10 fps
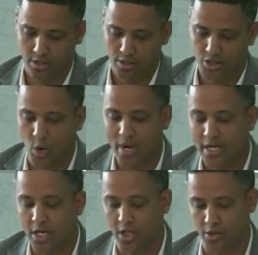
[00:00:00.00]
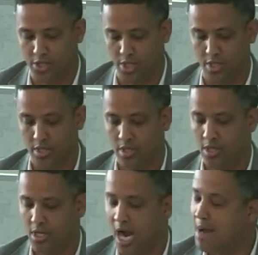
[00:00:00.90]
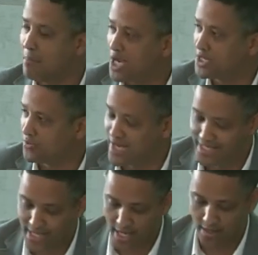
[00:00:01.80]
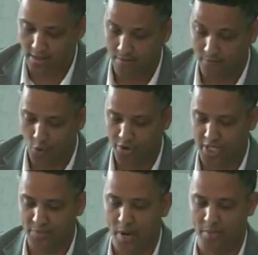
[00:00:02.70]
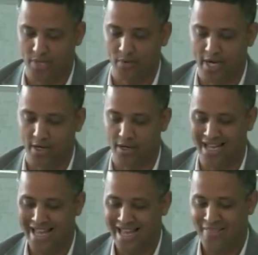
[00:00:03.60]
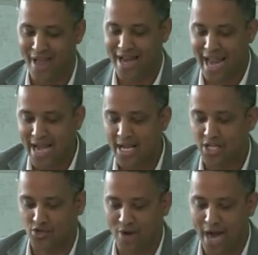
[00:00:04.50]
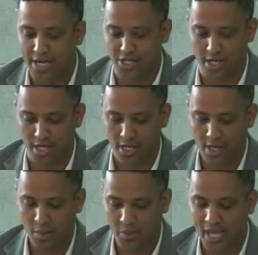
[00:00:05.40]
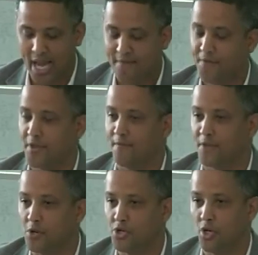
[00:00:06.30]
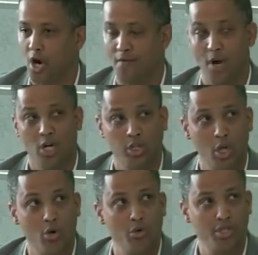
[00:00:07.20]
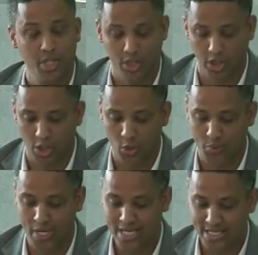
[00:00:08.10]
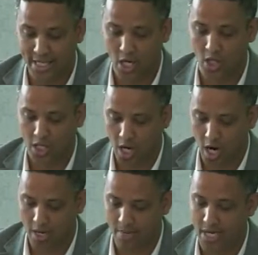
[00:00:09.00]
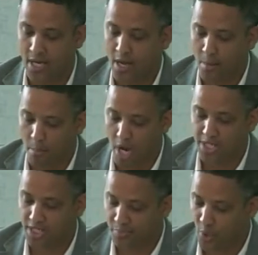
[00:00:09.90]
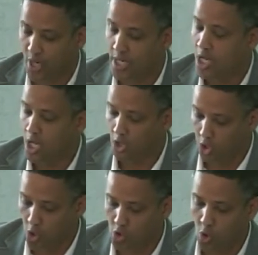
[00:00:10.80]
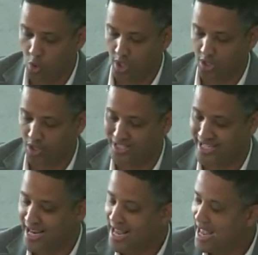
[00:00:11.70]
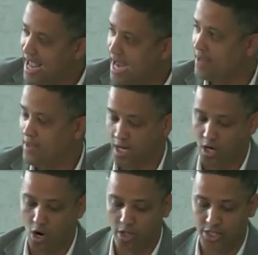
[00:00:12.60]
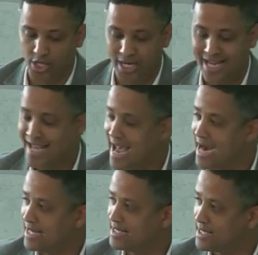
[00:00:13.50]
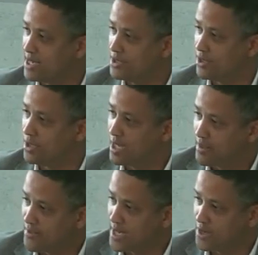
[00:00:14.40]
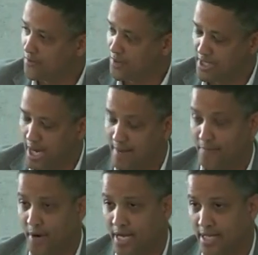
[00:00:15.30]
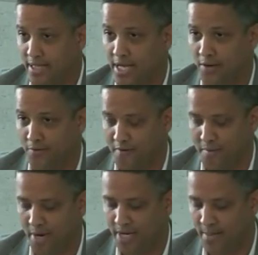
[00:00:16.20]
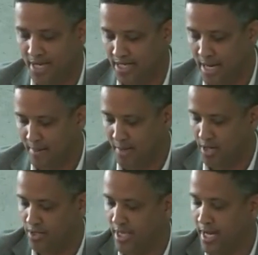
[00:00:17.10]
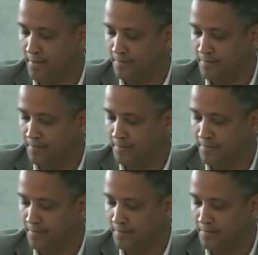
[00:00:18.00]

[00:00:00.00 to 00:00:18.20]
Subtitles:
So in conclusion, I must restate for this public record that any strategy planned for the future of our closed-loop steel economy must put local workers and the ecology at its center. Thank you for the time, Frank, and thank you for everybody making time to be here today.